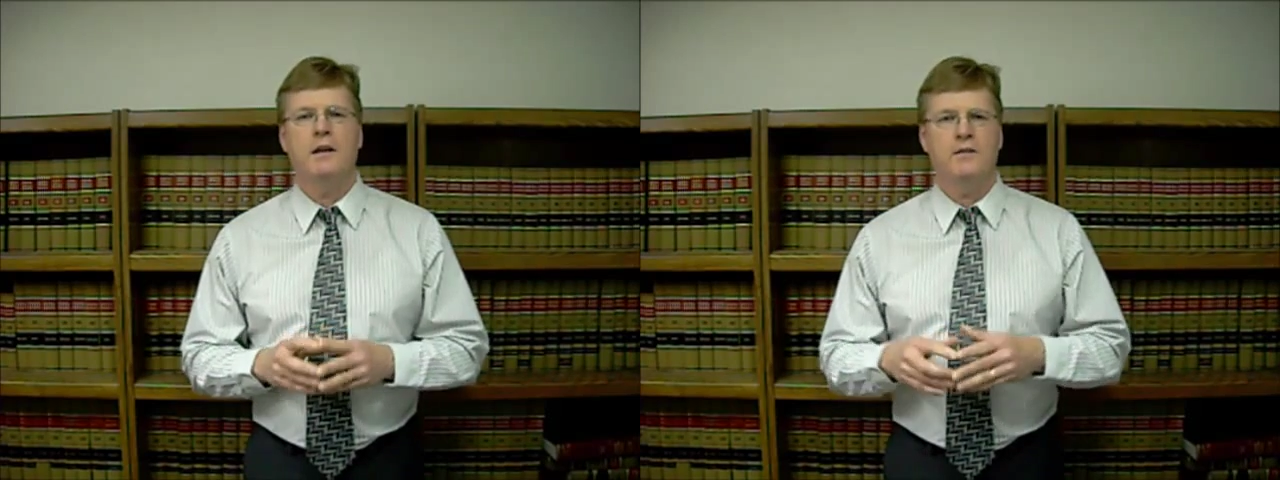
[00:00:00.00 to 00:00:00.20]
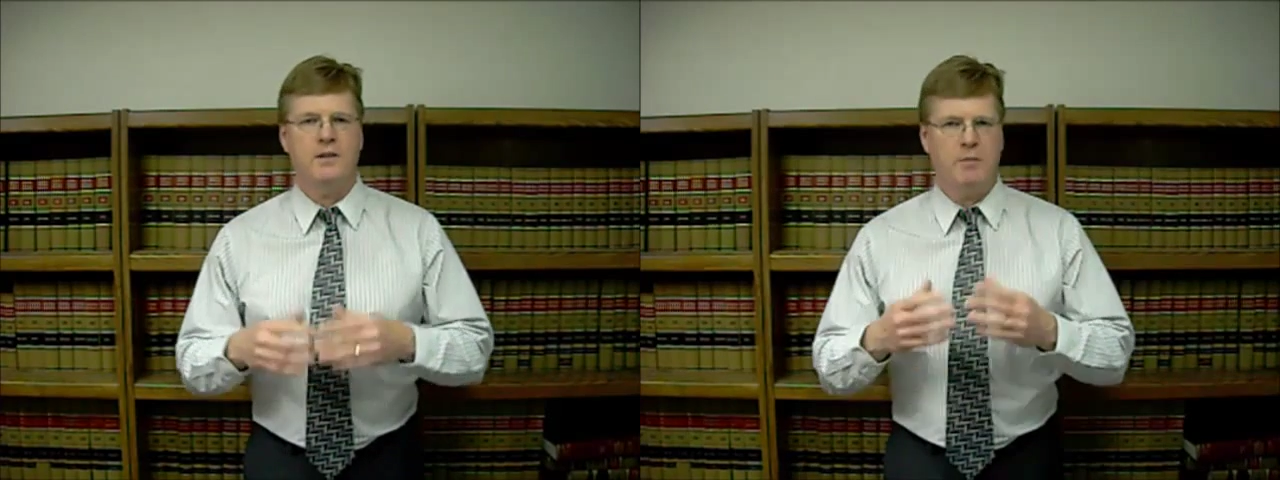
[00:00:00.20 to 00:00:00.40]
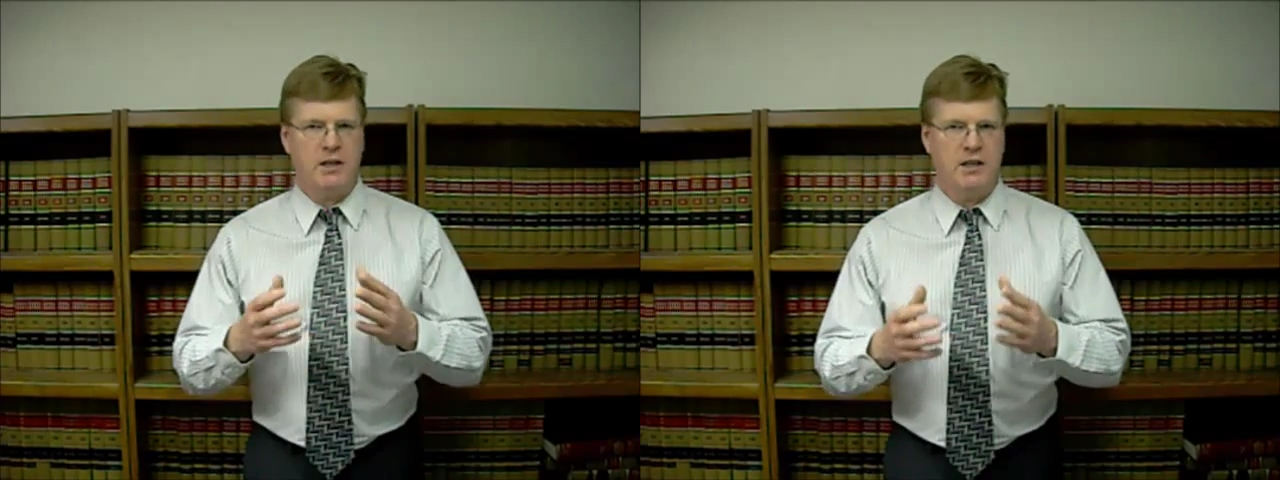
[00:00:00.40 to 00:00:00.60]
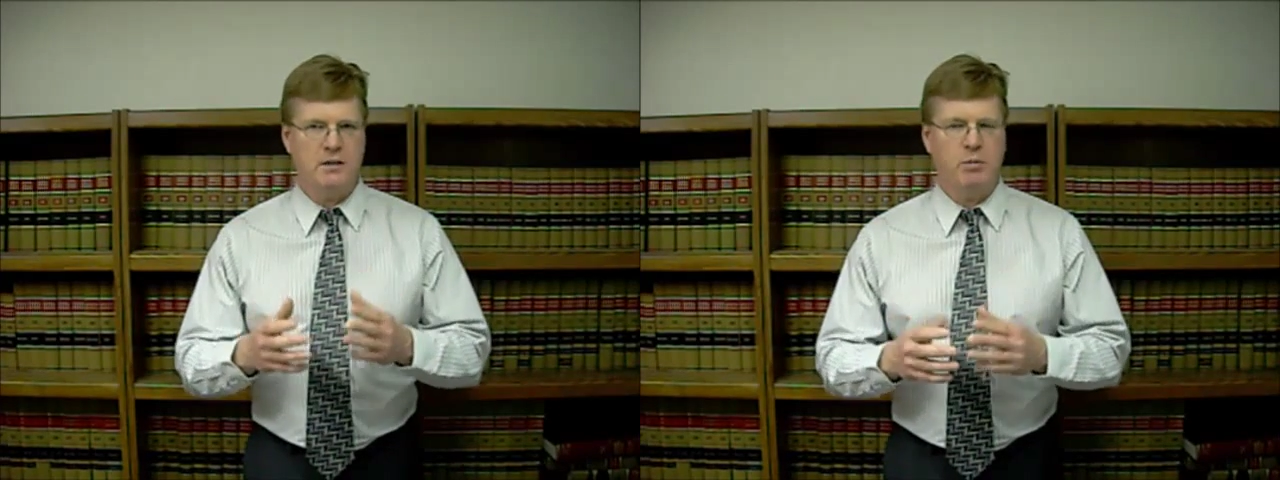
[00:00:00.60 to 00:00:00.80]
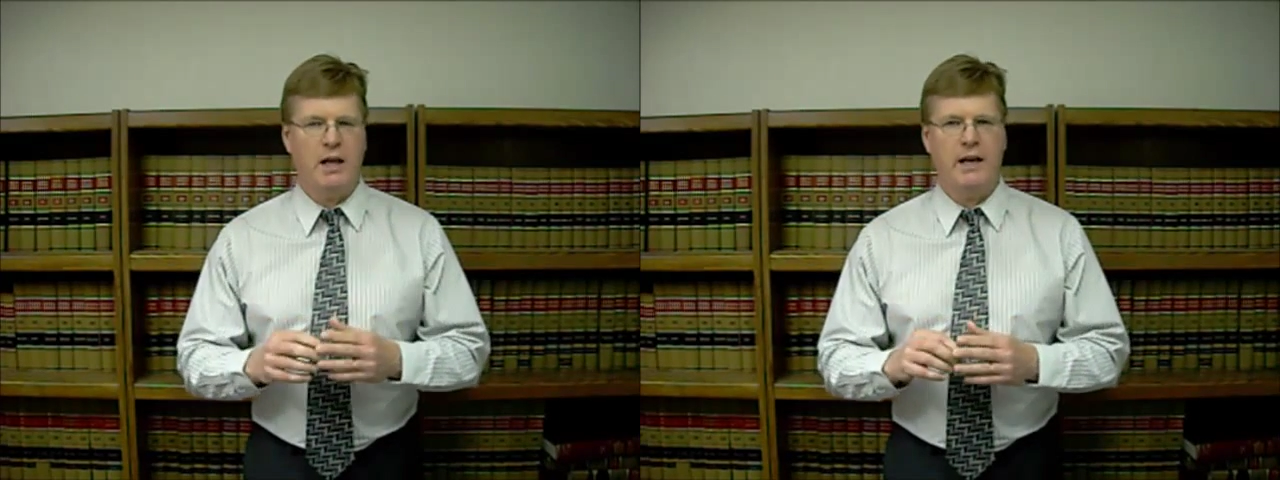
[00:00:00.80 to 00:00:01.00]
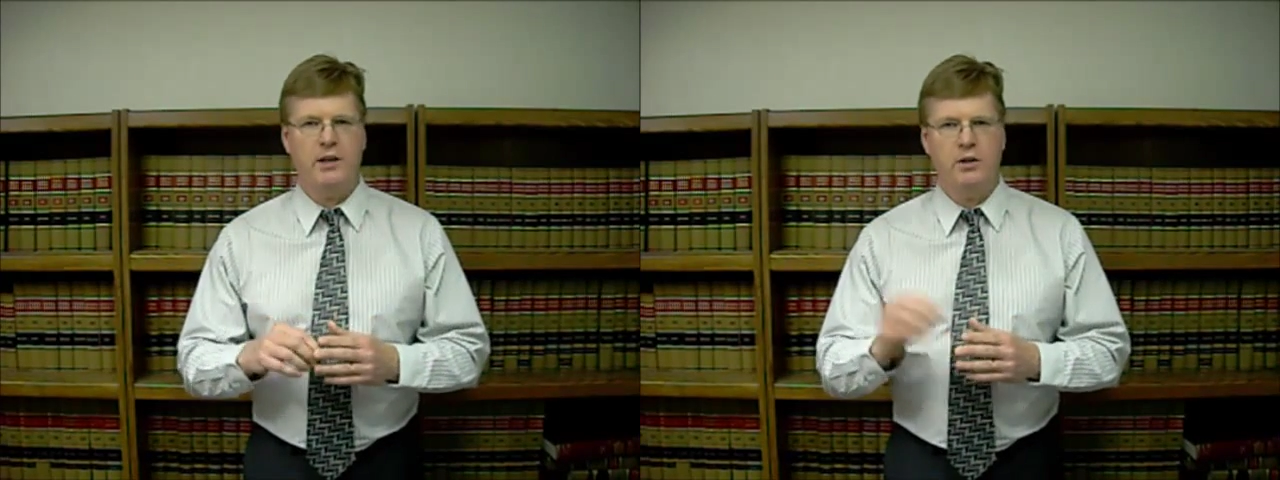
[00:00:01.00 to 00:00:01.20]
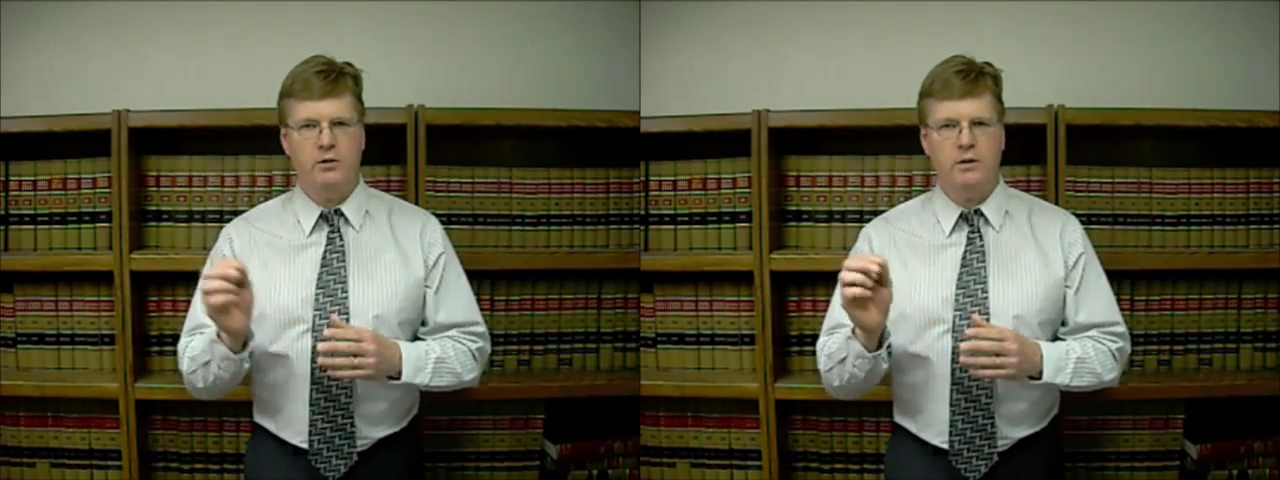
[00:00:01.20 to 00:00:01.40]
if something does apply to you,